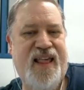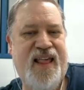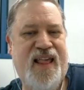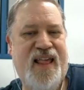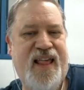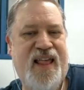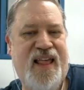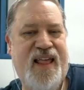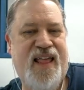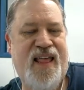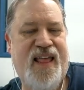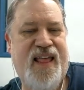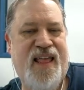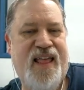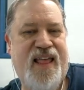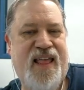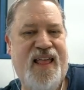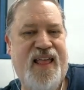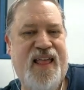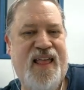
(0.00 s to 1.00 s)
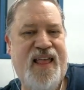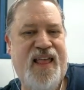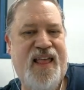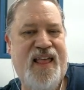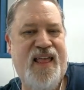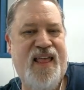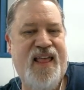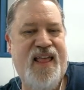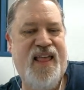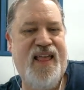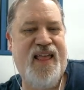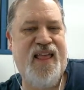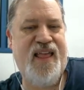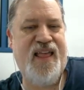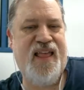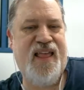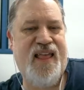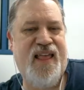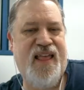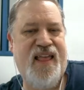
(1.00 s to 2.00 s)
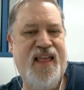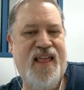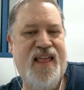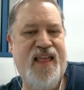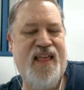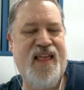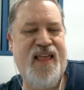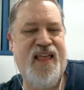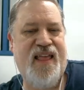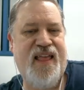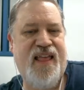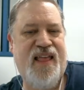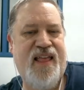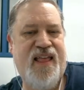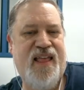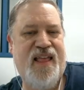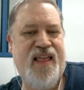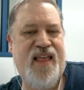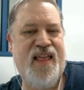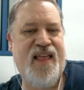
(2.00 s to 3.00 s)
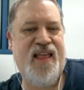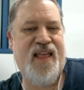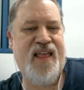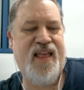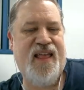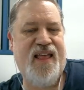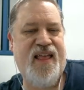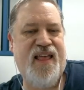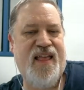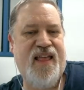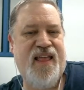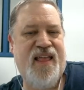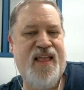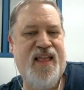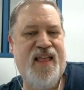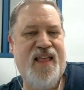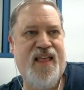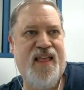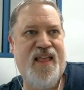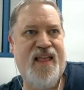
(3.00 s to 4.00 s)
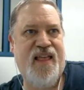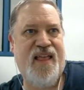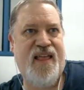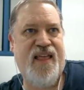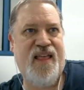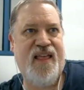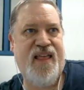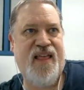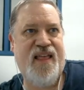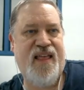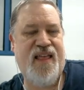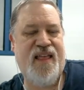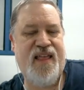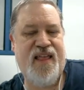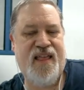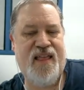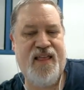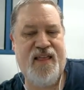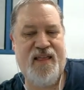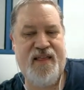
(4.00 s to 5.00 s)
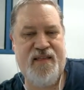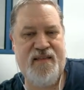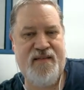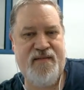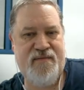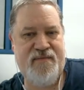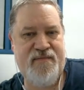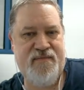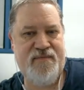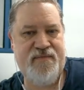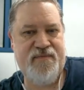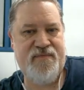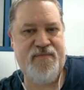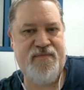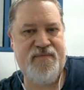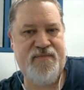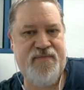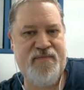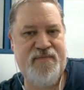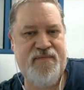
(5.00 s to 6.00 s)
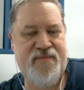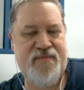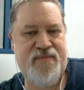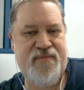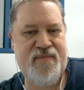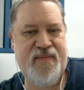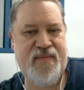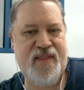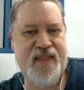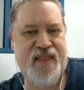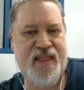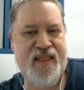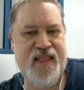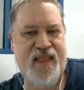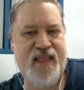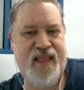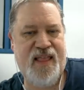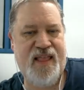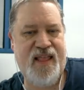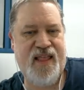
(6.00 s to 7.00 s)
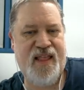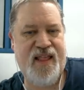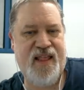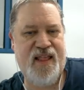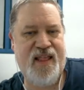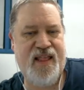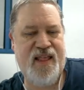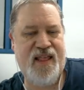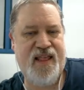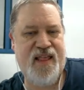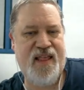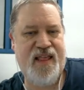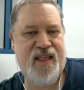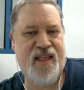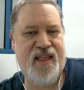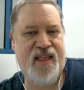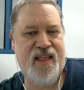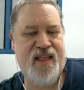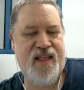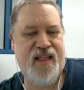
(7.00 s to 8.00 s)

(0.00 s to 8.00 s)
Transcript: [no speech]